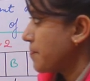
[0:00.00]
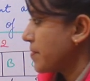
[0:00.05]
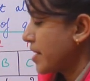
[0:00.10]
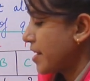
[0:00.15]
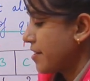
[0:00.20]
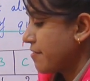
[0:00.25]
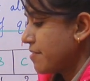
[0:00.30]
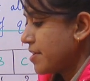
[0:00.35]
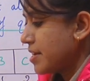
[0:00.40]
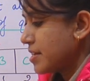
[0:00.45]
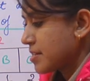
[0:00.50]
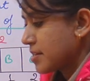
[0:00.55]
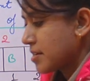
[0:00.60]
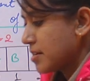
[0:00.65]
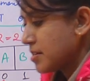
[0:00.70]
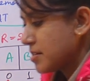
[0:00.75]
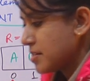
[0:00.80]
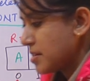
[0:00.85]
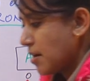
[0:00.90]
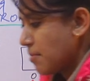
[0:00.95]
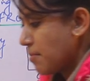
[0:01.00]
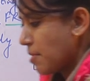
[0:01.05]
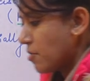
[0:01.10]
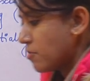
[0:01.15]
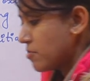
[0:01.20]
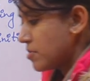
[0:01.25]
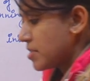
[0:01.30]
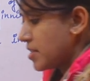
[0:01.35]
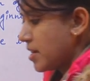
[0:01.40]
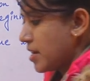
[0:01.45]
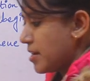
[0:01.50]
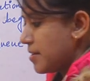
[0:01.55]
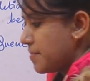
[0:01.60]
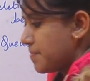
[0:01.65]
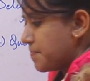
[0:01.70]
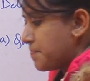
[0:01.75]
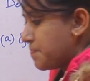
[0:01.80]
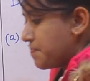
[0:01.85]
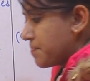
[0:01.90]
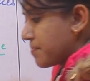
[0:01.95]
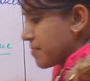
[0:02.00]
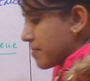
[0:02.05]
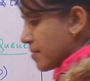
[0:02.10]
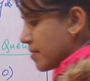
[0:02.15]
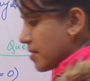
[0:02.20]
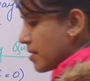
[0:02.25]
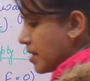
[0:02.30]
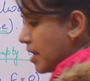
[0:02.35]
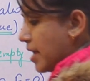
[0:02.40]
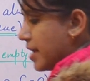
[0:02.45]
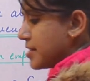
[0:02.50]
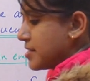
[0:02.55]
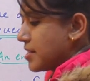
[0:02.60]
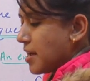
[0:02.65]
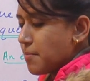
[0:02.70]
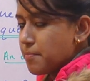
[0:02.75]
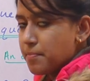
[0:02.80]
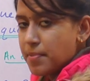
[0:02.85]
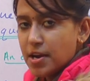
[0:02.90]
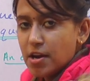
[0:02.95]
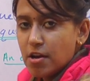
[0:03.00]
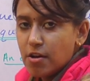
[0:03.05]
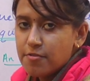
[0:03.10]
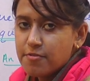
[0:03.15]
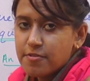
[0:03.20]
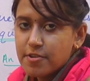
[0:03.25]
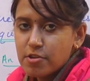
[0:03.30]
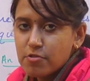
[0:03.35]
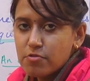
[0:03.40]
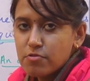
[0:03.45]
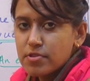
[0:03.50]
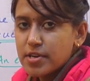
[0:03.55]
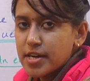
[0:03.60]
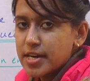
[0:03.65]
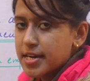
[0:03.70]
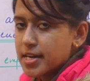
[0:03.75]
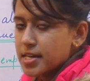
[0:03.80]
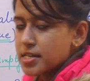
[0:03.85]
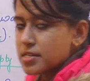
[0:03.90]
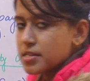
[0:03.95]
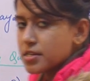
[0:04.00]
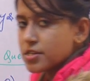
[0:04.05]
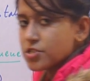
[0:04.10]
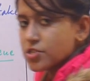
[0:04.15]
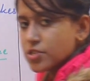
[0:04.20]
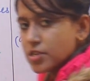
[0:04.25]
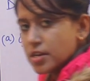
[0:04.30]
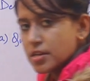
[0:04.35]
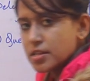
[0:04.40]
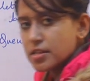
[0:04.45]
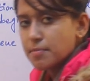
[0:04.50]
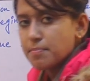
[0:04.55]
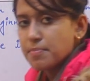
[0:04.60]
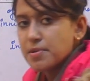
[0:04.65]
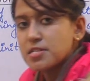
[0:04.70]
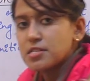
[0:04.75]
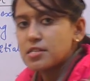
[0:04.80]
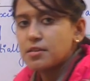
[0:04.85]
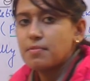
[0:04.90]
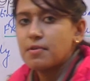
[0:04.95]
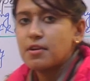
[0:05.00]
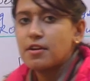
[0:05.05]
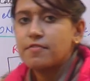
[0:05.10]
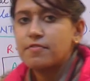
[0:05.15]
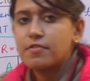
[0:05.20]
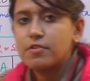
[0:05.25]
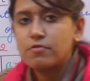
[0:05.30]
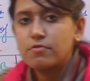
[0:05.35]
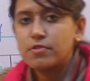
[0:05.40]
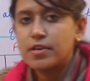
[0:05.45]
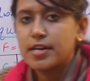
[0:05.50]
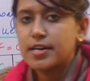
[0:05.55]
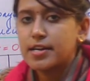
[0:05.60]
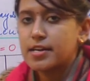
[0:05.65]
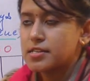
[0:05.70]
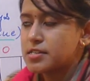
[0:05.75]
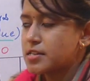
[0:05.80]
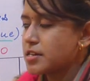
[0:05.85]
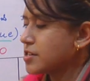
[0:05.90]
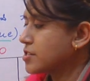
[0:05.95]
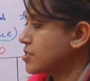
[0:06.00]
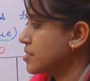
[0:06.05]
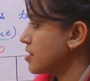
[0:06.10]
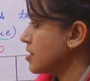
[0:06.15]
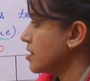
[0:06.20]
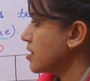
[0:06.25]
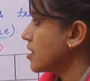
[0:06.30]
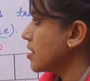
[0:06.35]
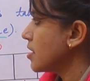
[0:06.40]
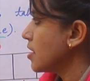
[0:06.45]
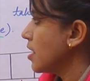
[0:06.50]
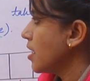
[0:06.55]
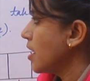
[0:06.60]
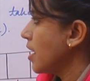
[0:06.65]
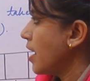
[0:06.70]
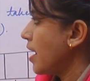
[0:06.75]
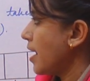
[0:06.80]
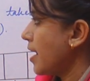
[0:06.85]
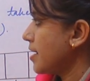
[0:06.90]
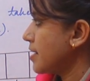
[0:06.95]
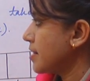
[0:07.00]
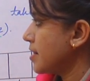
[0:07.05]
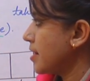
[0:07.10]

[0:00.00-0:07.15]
Then we discussed about the example of queue data structure, the principle of queue data structure, and